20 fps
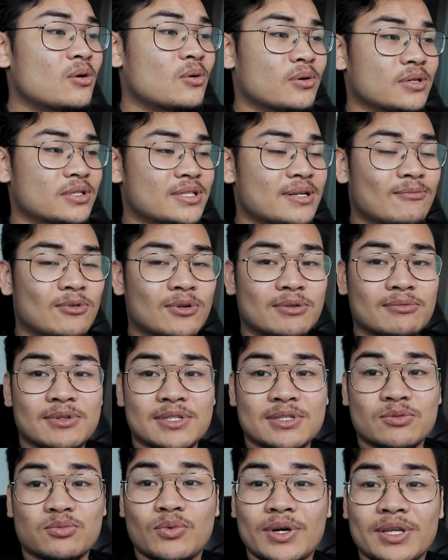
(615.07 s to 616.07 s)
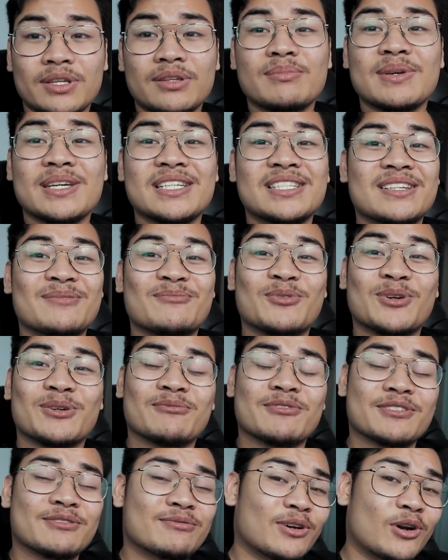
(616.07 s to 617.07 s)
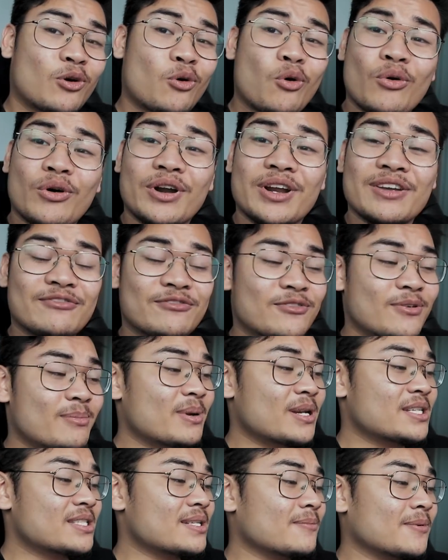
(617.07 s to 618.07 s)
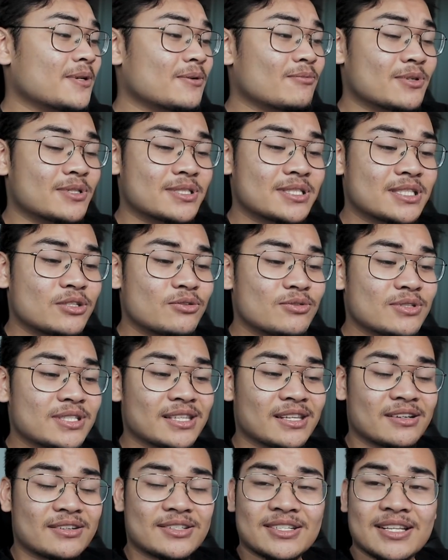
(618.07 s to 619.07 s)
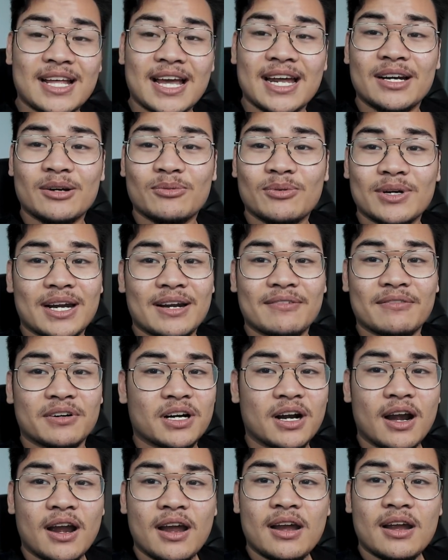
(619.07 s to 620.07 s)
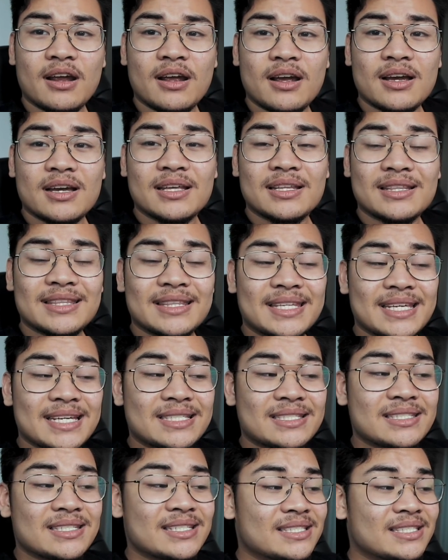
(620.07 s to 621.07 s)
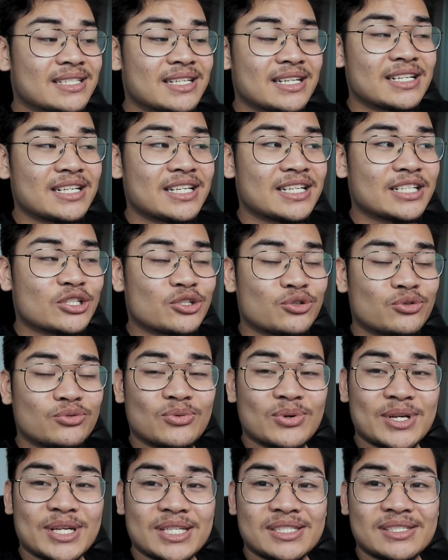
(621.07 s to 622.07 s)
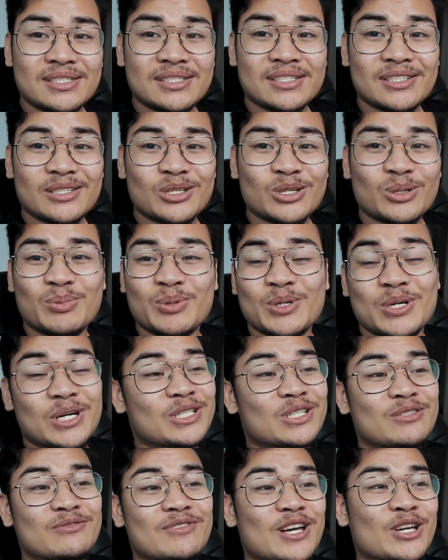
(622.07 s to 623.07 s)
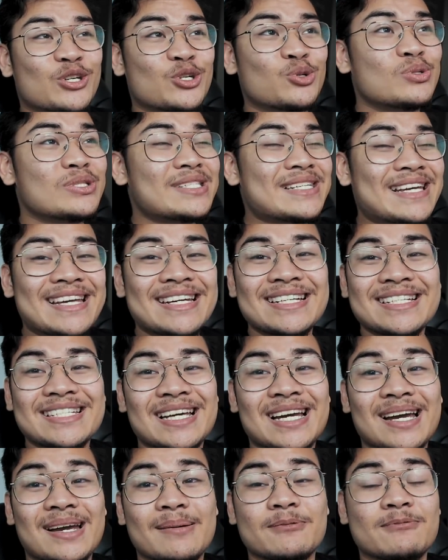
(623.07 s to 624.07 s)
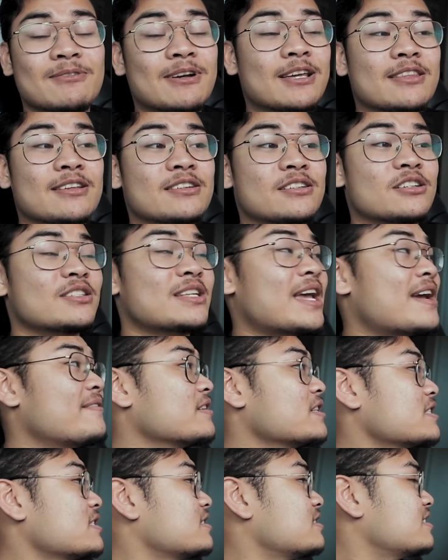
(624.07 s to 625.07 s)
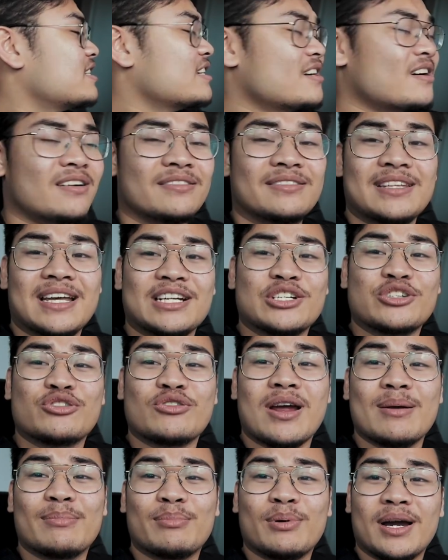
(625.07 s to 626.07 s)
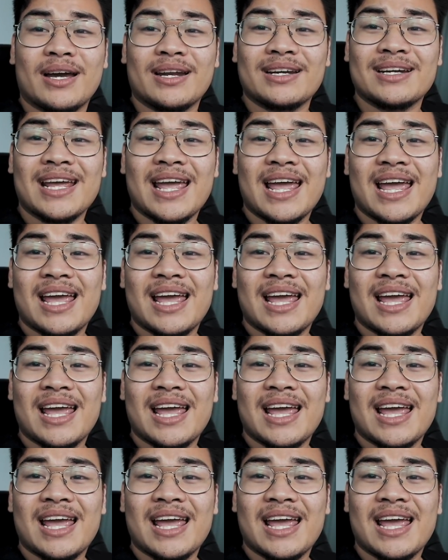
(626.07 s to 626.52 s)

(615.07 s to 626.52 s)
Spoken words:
or someone was with me, someone was recording for me, someone was using their slider, whatever. This is going to increase your production value 10 times rather than just having it sit on that tripod